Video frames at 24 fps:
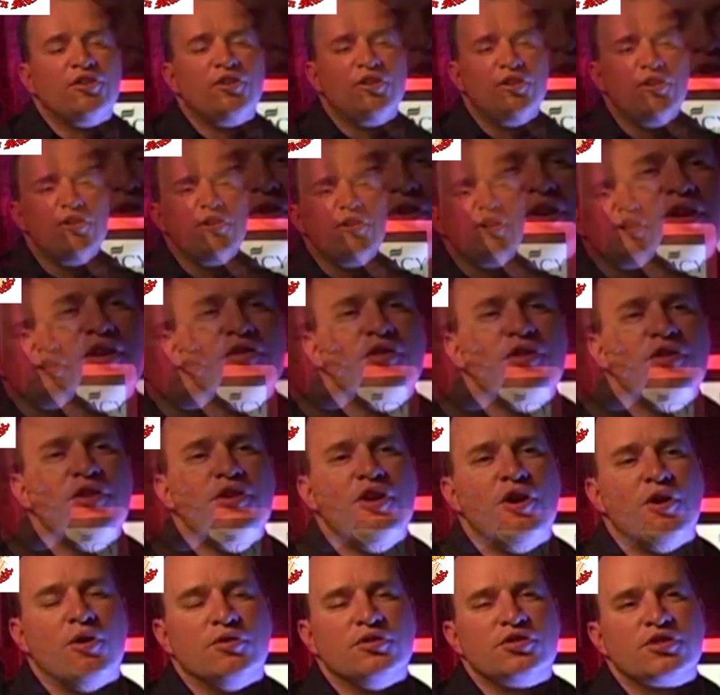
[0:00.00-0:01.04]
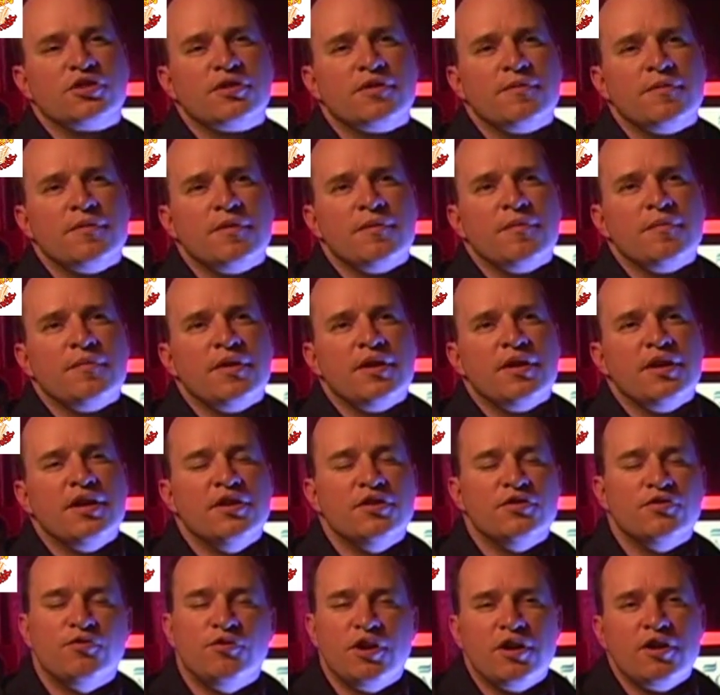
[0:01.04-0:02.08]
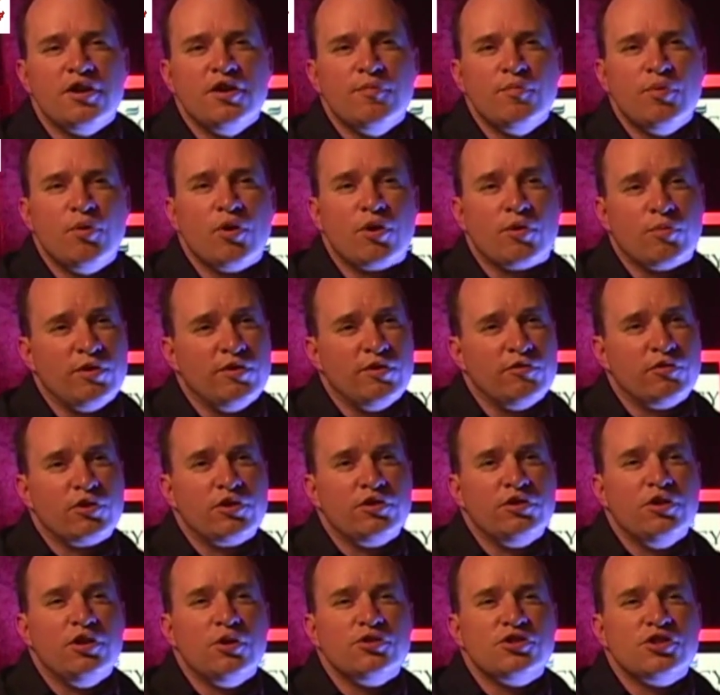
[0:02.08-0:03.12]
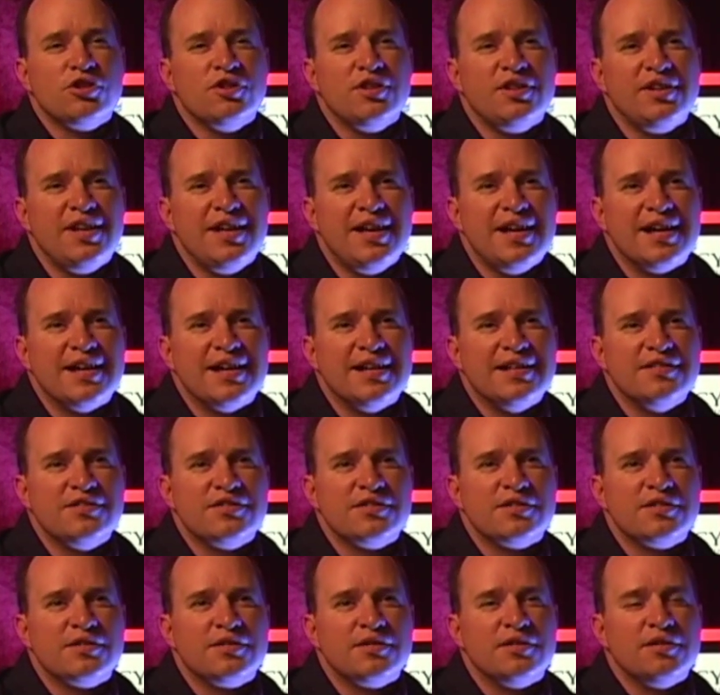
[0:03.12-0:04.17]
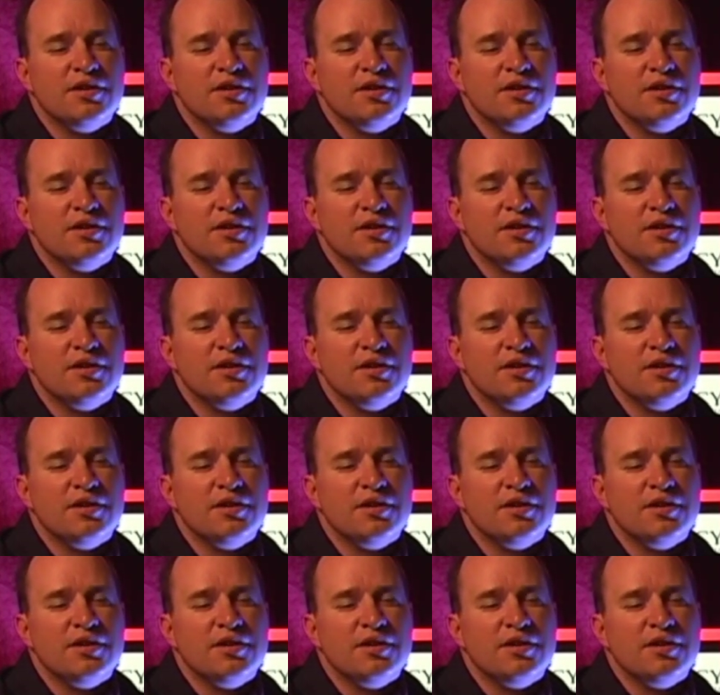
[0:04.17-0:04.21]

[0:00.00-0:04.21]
Learning the notes is very important. We've learned the notes on the lines.